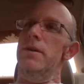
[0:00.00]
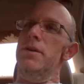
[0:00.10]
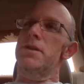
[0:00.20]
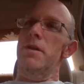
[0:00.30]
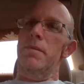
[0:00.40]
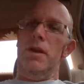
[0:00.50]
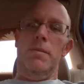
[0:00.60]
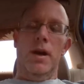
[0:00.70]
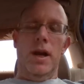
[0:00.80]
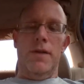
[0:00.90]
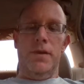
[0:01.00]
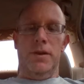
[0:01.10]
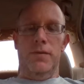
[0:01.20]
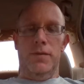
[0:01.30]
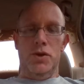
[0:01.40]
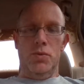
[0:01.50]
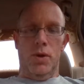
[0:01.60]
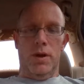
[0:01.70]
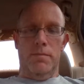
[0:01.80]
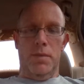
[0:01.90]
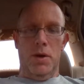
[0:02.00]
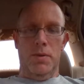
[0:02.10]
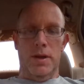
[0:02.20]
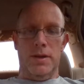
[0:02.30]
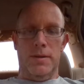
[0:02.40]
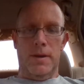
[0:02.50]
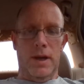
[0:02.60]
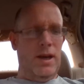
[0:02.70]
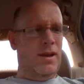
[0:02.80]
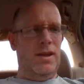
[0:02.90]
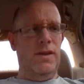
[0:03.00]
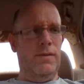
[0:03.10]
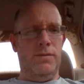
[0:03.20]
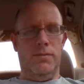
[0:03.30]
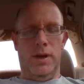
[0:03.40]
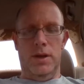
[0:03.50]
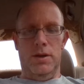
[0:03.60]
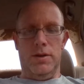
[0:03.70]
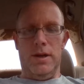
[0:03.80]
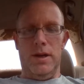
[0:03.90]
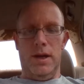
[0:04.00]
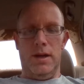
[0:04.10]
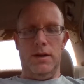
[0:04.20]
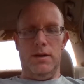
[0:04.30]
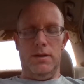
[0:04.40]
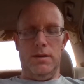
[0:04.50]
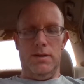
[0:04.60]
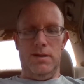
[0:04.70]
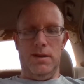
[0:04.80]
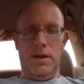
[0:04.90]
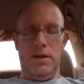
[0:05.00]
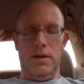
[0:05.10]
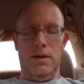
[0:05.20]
there is something about having the visual component. Again, even when you're not, like,